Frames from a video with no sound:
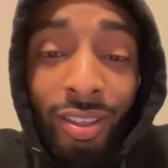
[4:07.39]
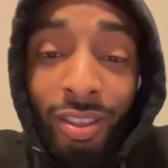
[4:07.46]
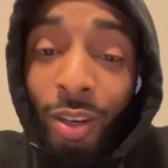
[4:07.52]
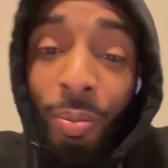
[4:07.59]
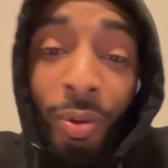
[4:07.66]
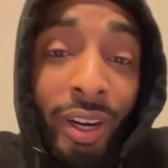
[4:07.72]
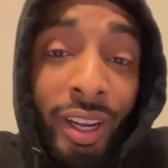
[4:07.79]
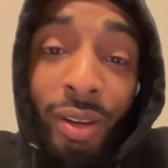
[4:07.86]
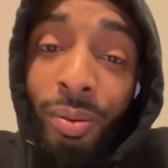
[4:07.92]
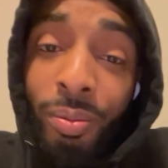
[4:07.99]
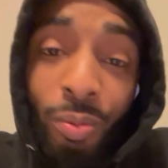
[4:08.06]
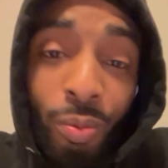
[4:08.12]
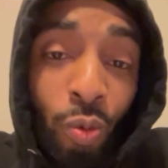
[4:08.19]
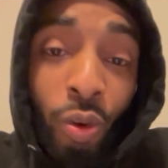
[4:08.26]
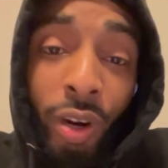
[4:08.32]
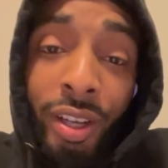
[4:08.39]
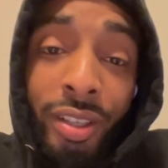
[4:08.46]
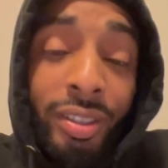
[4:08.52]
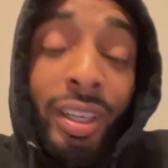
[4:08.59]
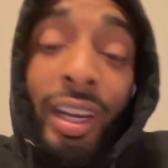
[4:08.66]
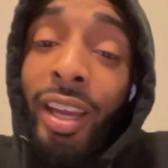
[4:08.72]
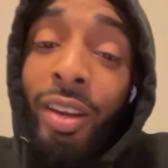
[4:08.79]
number 8
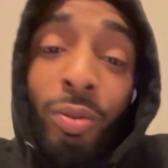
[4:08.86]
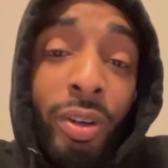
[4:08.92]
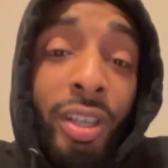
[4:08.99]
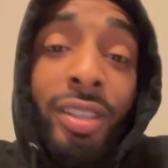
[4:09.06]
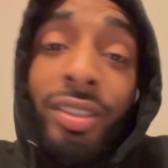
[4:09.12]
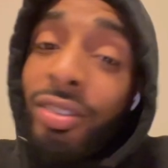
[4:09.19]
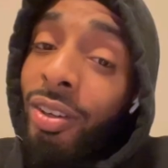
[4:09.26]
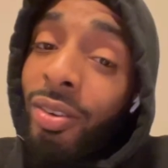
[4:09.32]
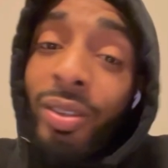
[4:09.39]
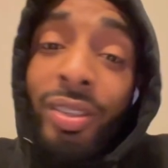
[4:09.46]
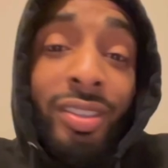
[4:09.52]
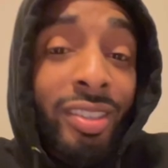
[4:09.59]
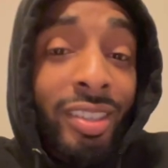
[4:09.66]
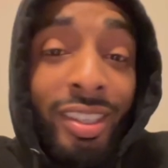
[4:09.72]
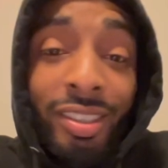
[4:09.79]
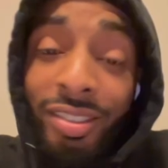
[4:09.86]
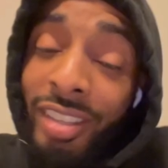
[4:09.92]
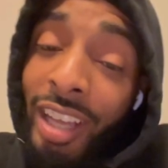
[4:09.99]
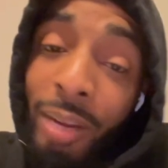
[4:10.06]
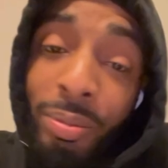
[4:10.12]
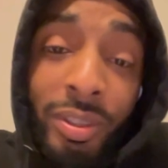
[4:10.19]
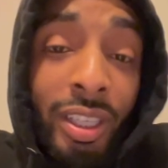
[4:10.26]
ranked lightweight, so he's
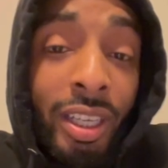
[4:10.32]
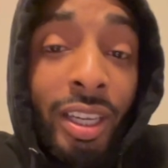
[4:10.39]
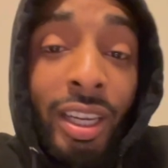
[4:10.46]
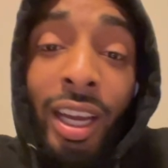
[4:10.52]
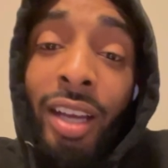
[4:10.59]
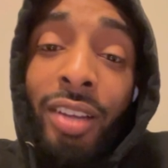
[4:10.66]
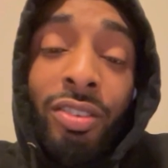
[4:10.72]
top 10 guy.